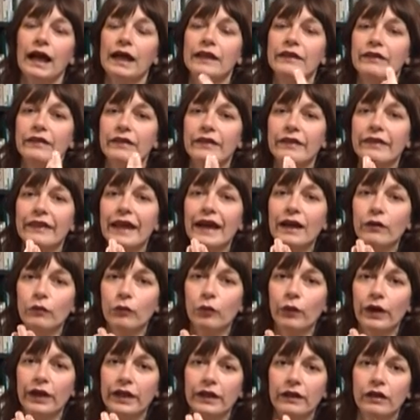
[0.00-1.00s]
and in
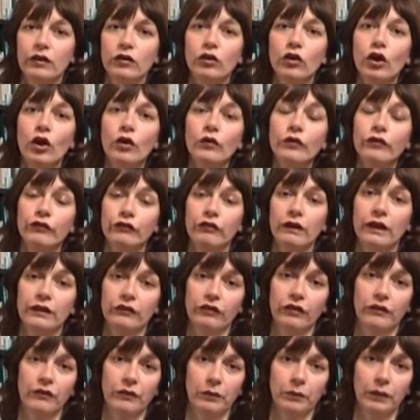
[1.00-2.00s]
that way no
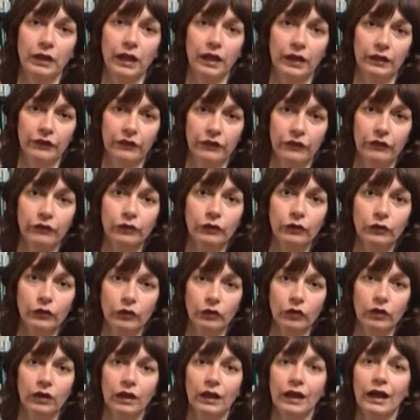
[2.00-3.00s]
stretch is applied at
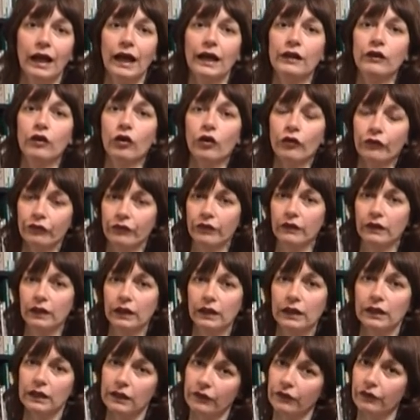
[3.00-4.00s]
all, and often the
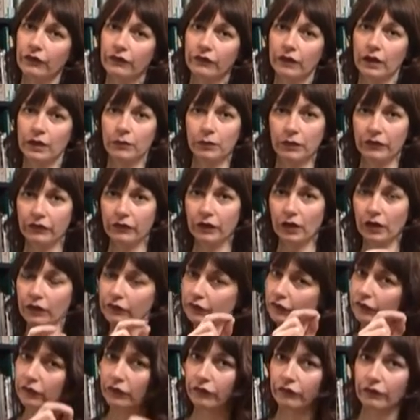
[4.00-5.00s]
kinesiotape is
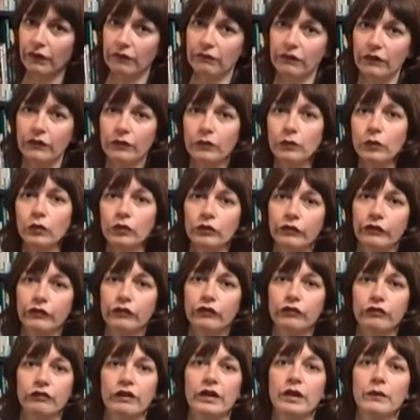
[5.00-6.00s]
cut into very small
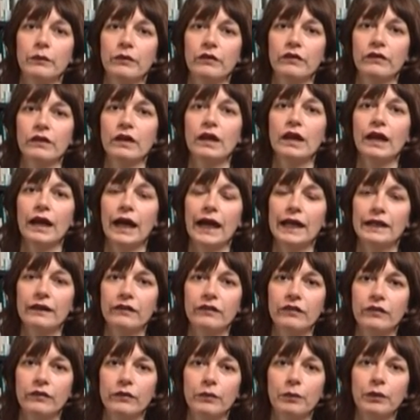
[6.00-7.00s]
strips and
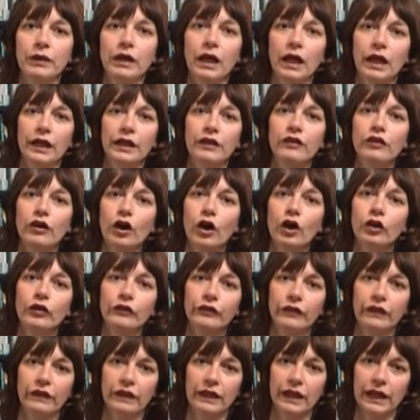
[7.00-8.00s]
it is applied
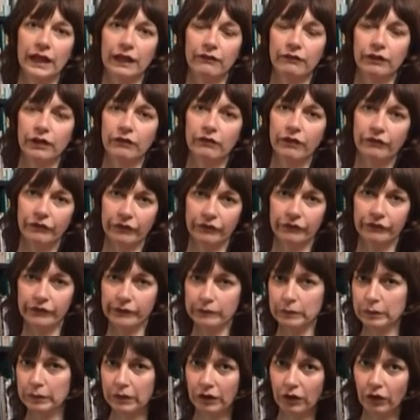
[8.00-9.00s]
over the area
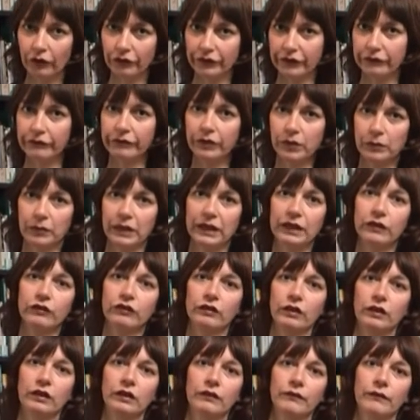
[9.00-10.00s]
of
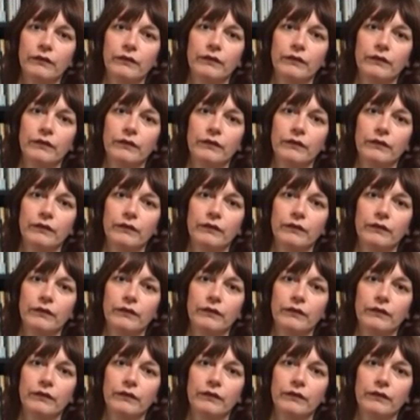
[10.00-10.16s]
inflammation.